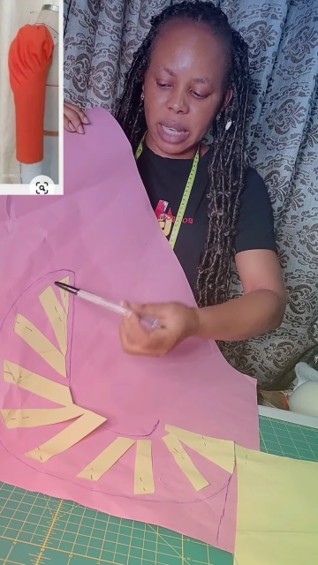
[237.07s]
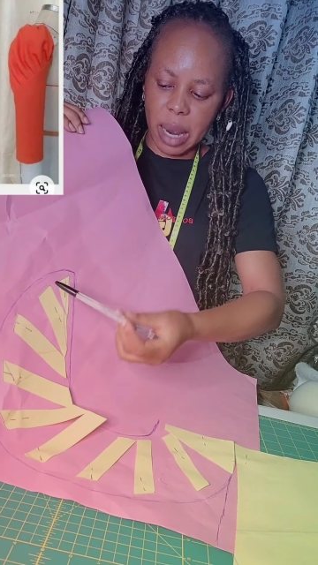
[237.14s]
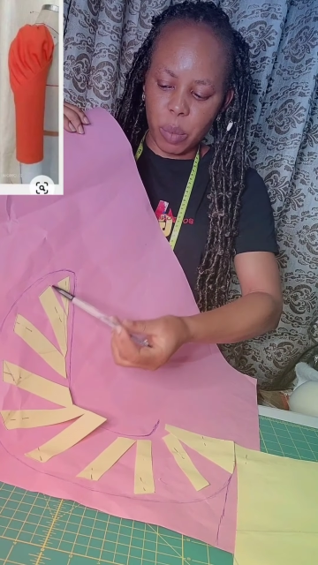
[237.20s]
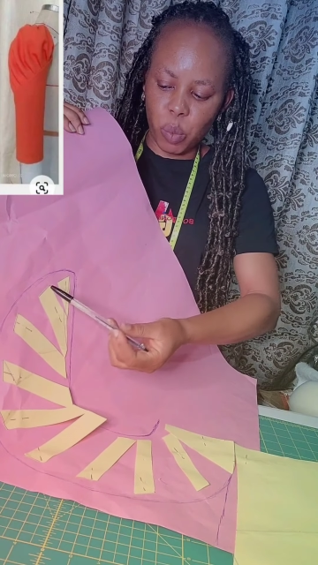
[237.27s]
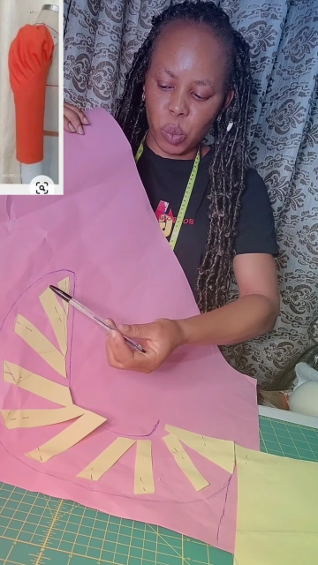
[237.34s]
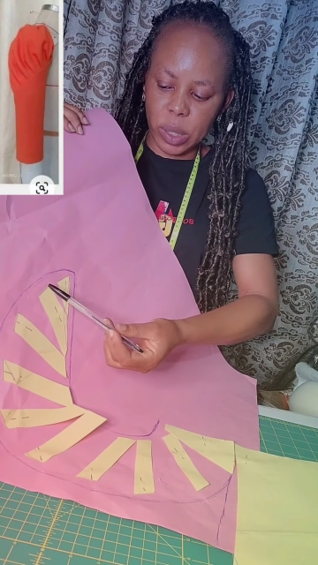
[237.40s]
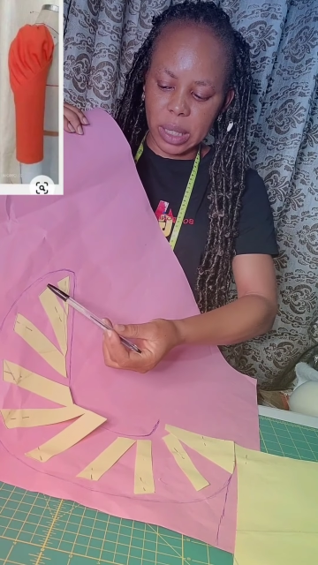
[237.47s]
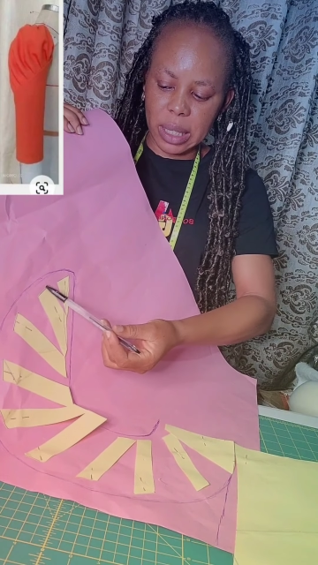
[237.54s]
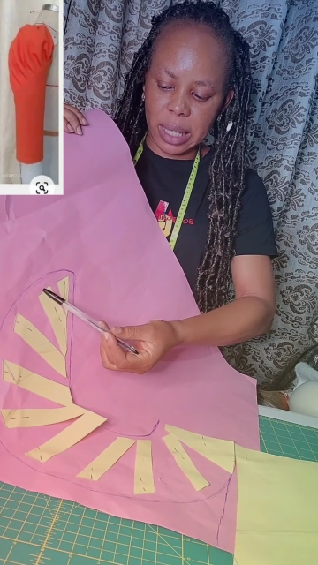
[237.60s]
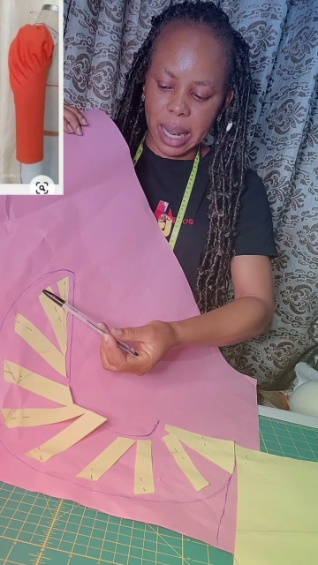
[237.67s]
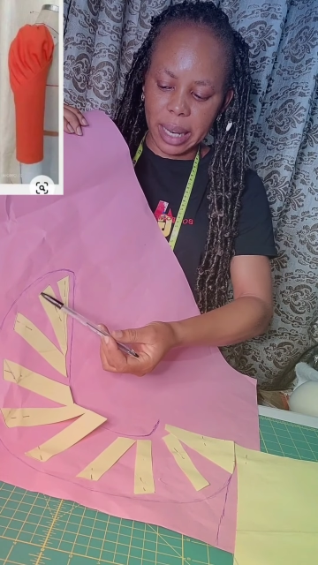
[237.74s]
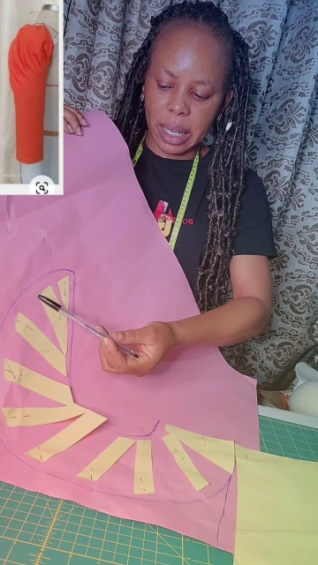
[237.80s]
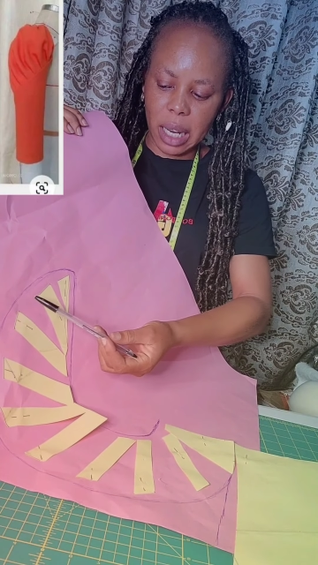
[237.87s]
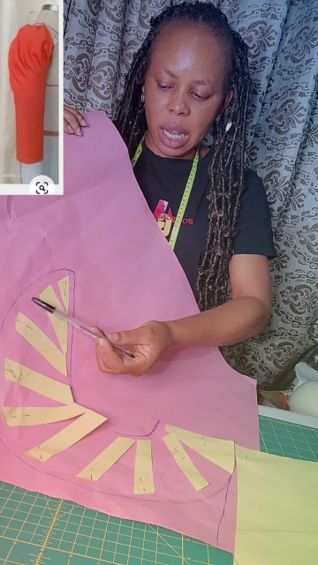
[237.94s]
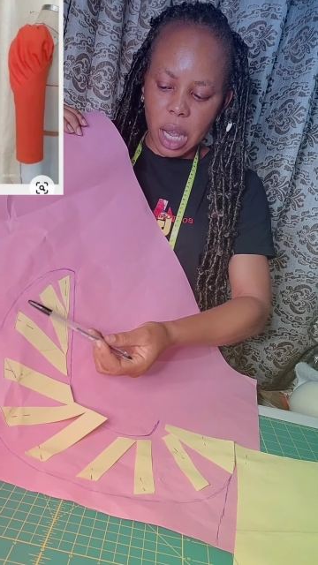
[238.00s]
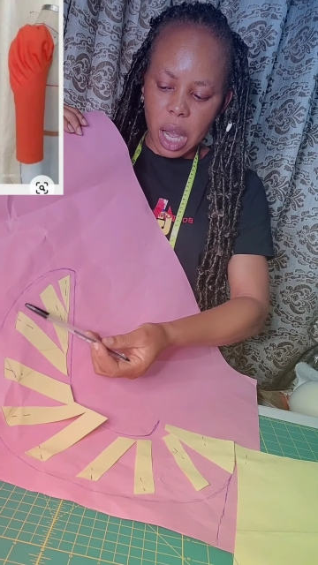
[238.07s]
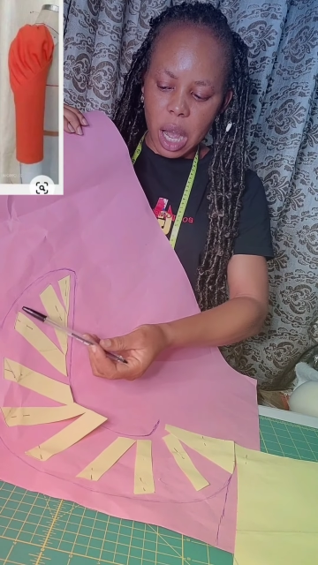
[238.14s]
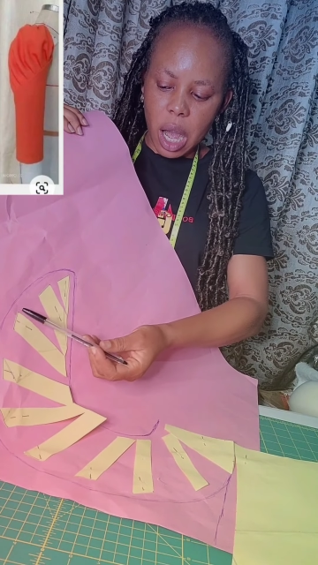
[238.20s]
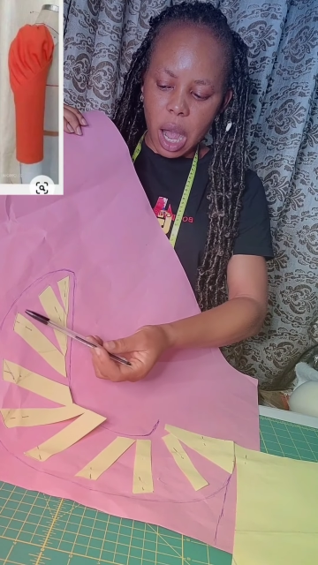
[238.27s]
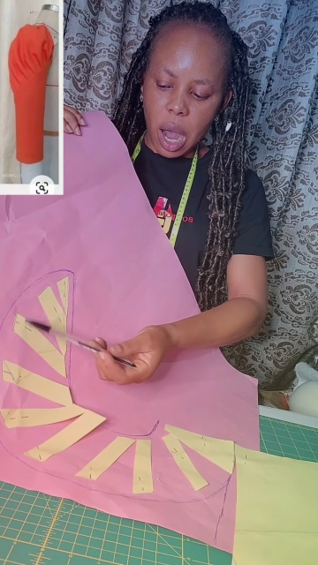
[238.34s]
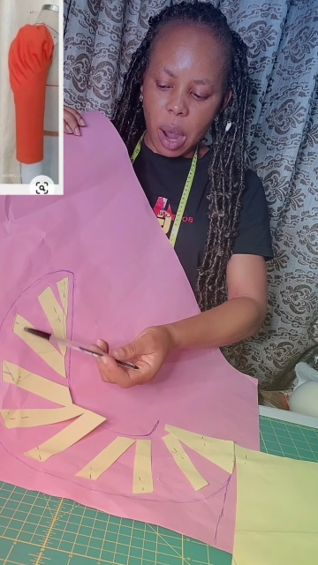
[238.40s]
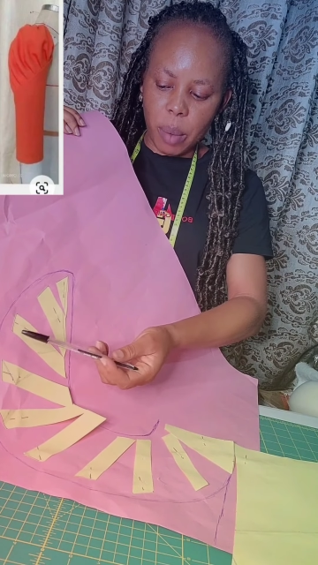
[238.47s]
them with like
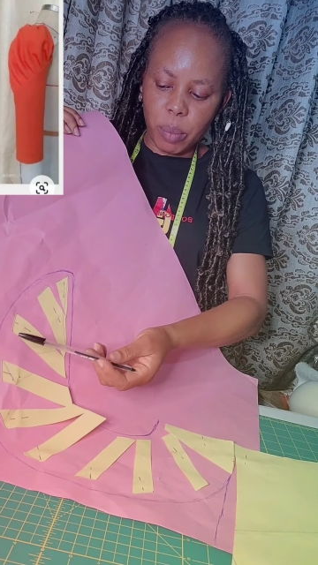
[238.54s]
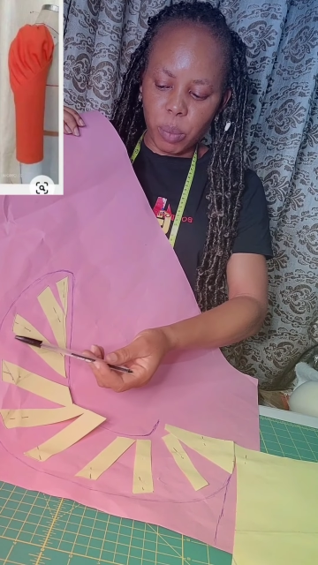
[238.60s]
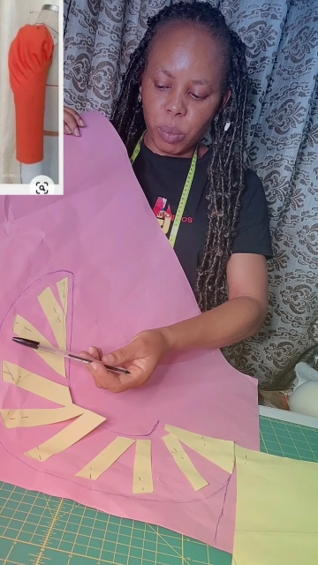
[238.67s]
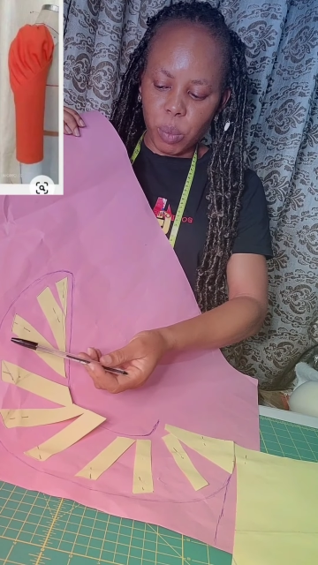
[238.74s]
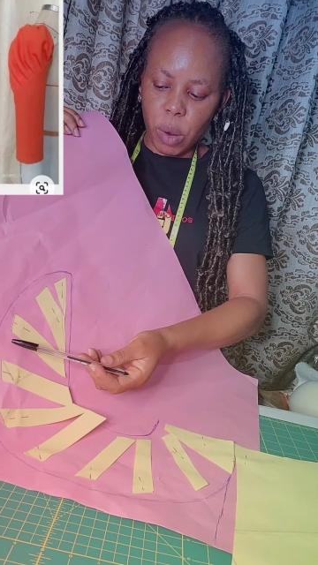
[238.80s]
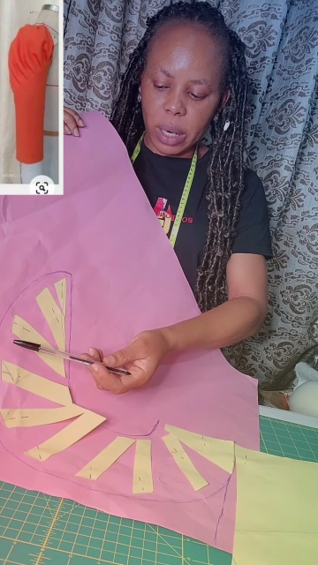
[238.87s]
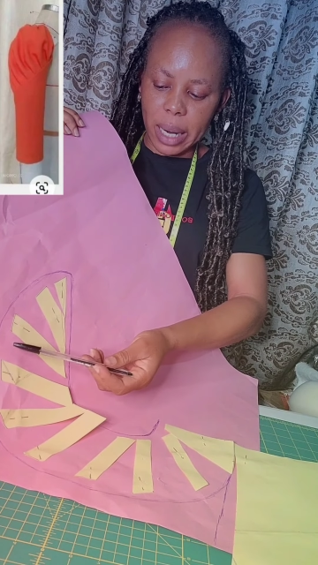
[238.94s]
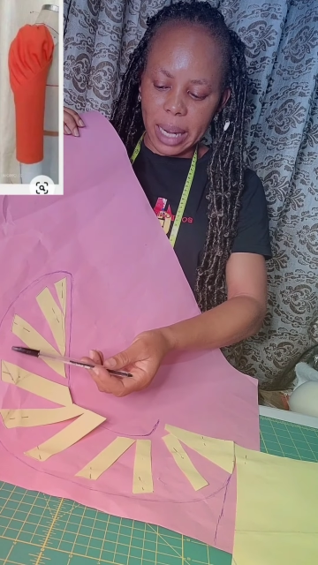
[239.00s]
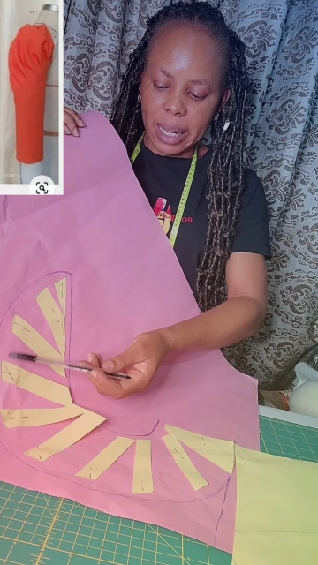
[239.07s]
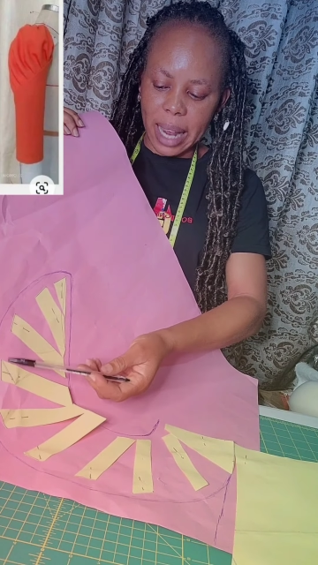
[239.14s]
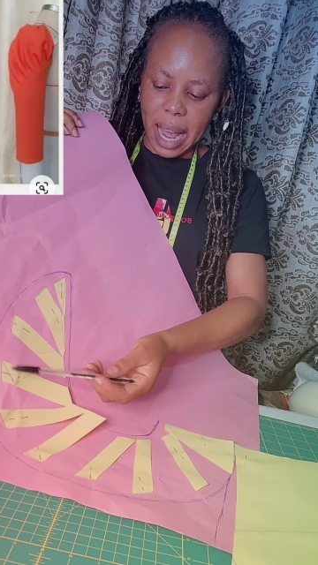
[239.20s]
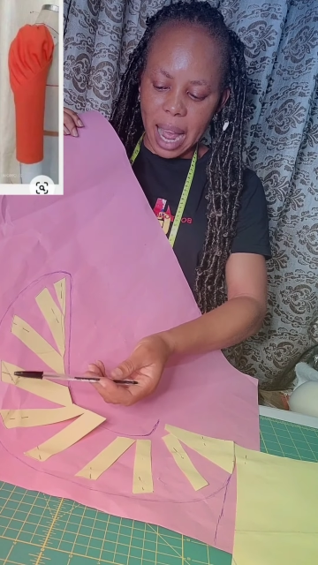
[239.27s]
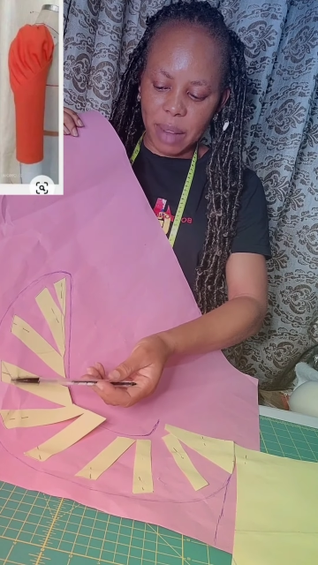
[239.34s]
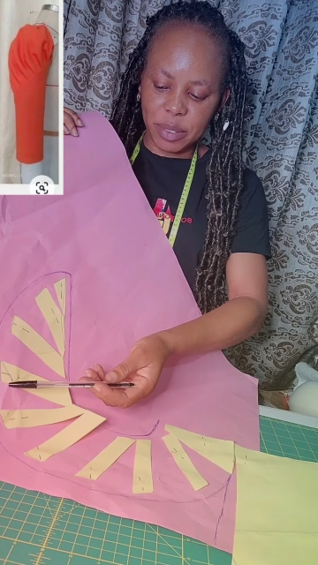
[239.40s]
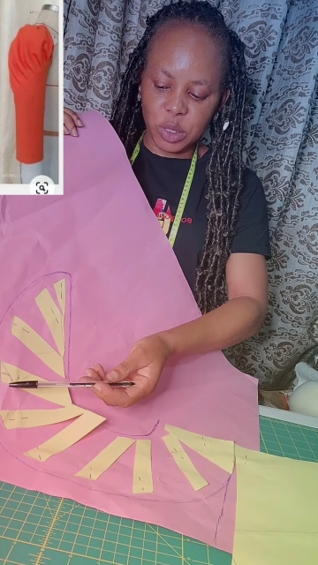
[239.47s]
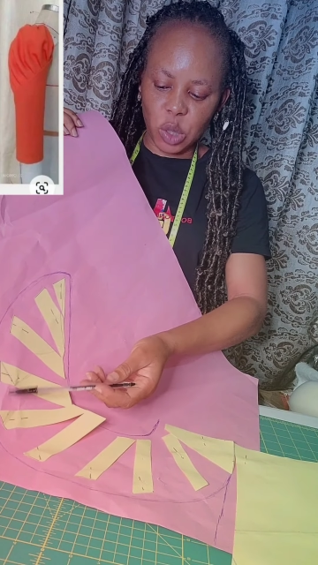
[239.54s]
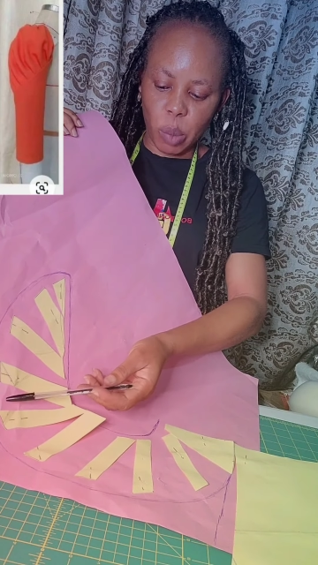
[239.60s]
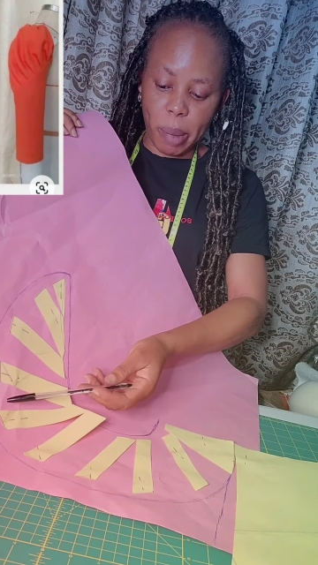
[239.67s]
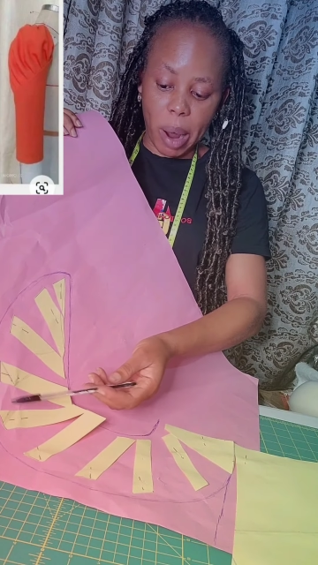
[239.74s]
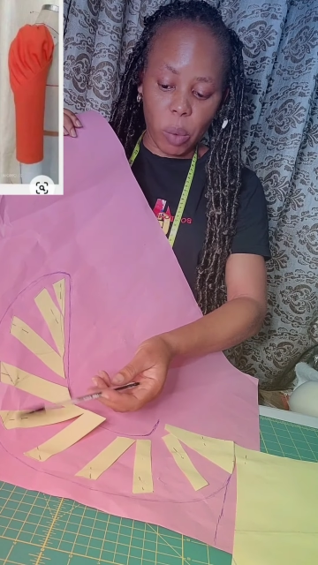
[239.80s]
1.5, some